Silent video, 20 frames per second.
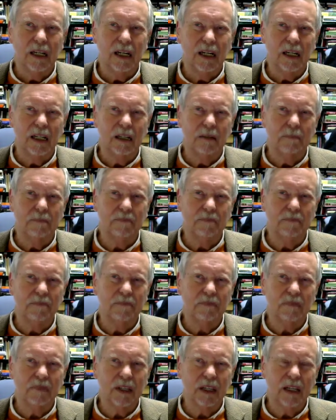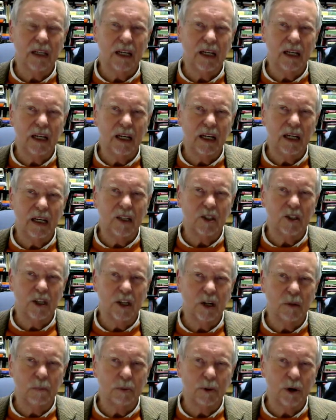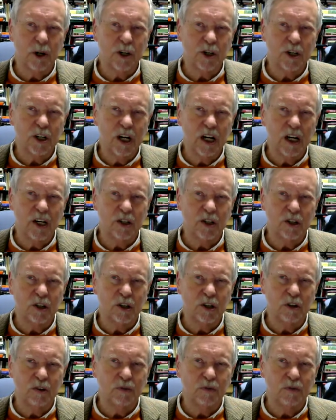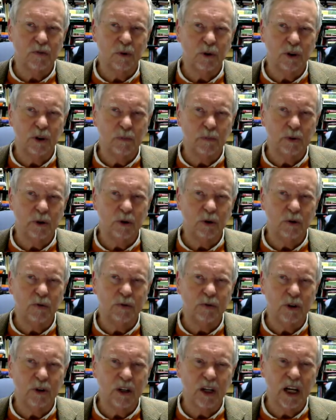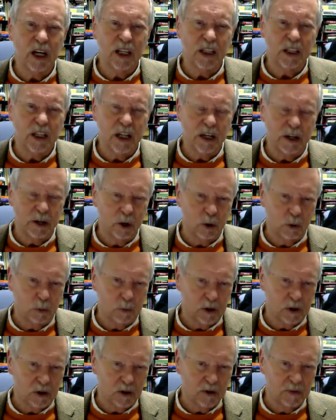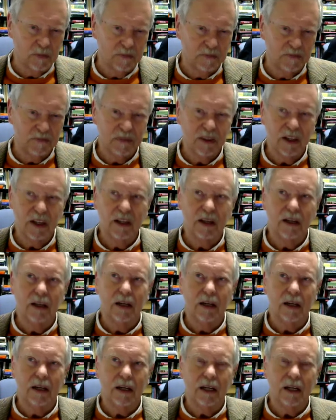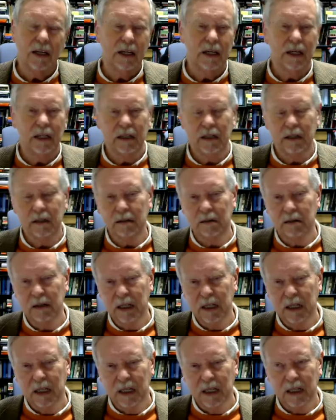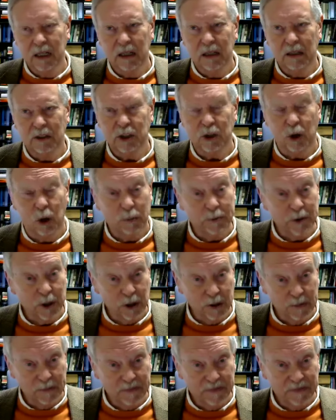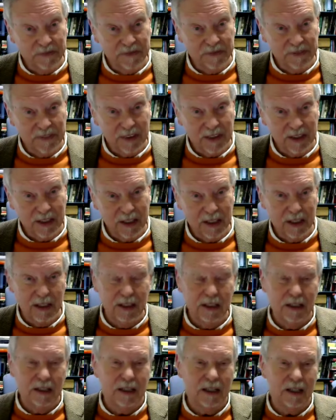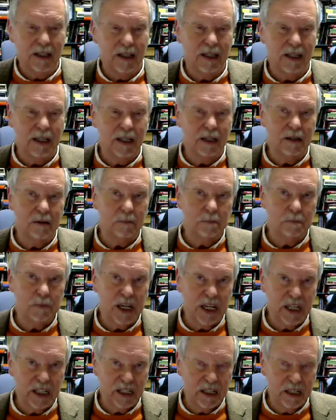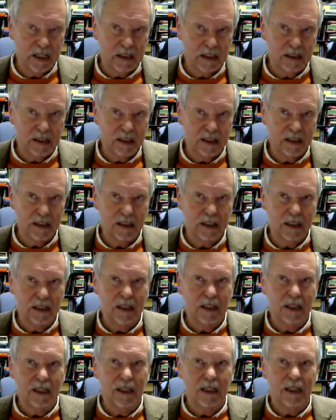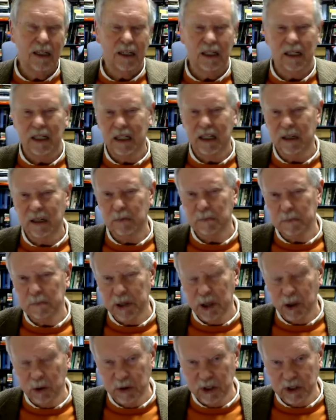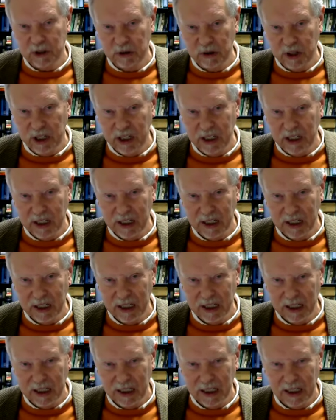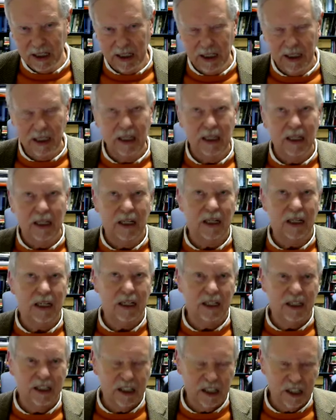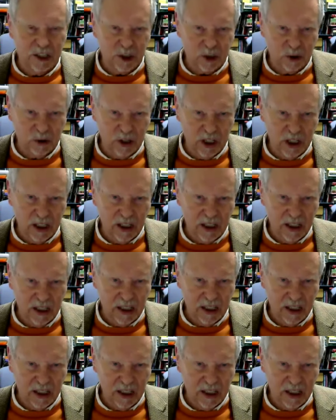um, is an appreciation for the beautiful and the noble in sculpture, in painting, in poetry, in history,